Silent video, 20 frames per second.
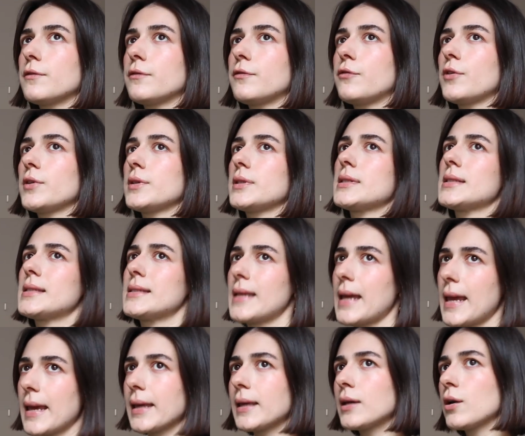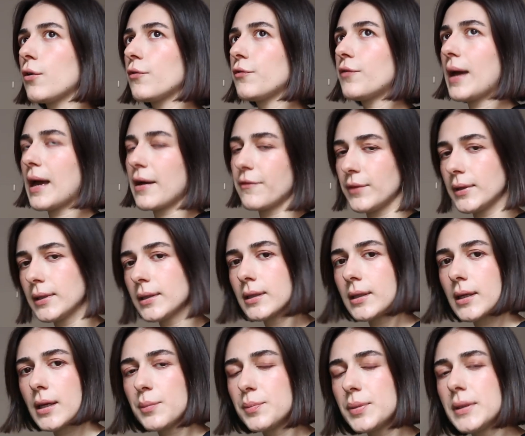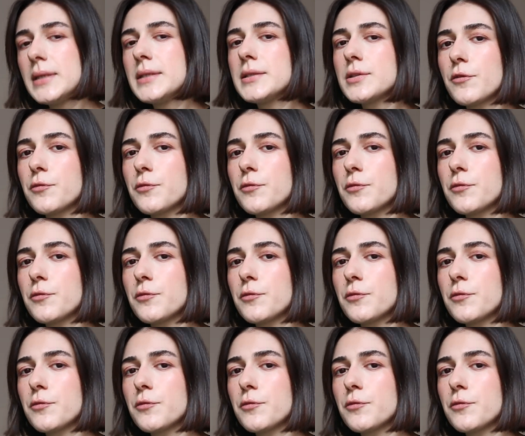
for the sake of having a piece of